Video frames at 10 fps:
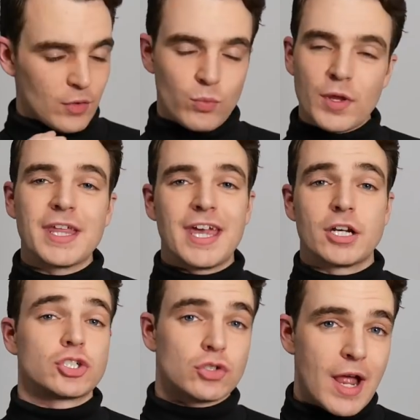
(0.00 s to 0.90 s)
really hit
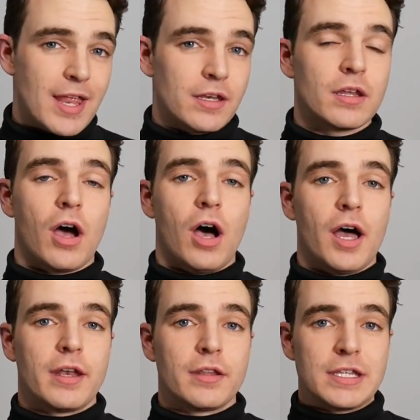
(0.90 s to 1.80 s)
a trend
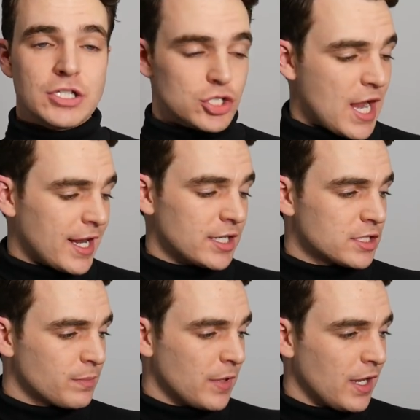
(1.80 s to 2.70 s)
on these
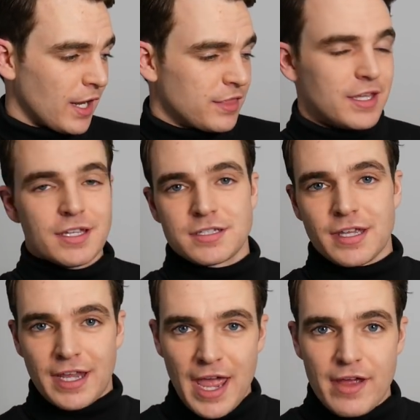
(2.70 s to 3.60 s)
jackets and I think it's
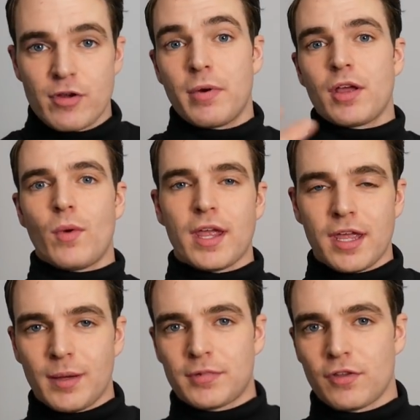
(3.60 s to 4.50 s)
like everybody
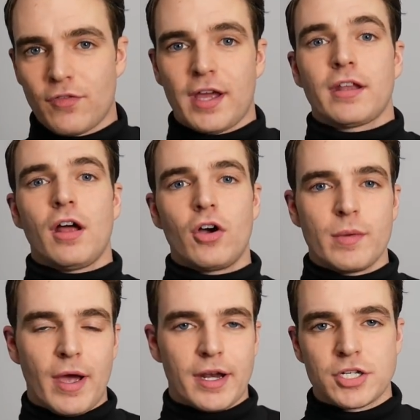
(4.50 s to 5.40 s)
waking up to the fact that, oh,
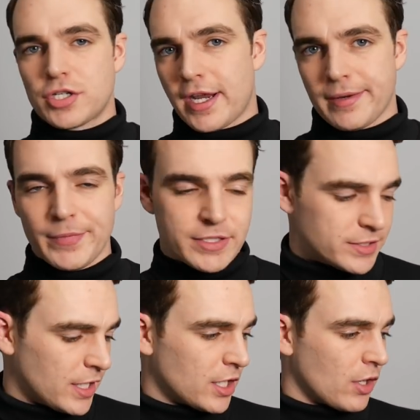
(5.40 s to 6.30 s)
you buy a nice jacket, it's
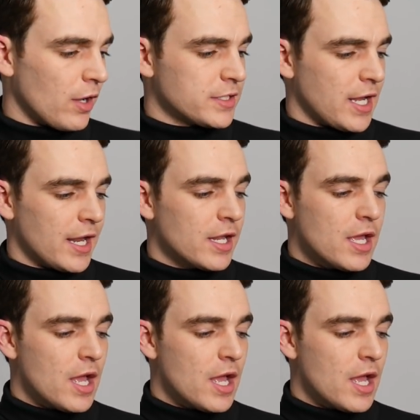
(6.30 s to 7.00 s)
exciting to go outside.